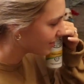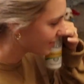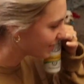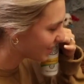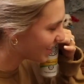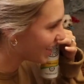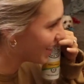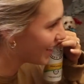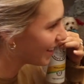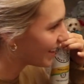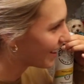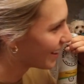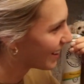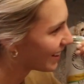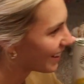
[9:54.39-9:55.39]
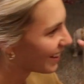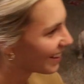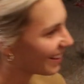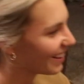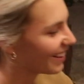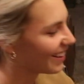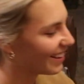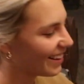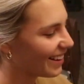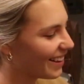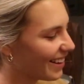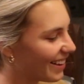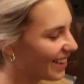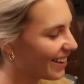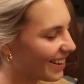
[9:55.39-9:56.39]
yeah, I'm trying to explain it.
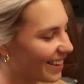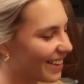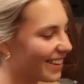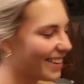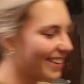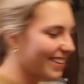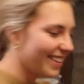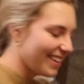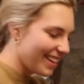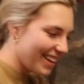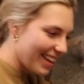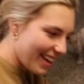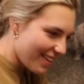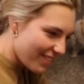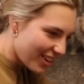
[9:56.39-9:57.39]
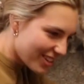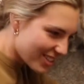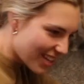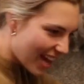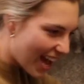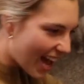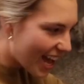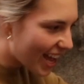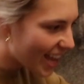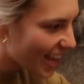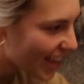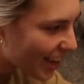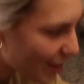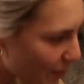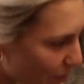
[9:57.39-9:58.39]
Uh, if there's a high,
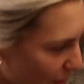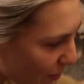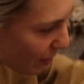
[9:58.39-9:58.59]
if we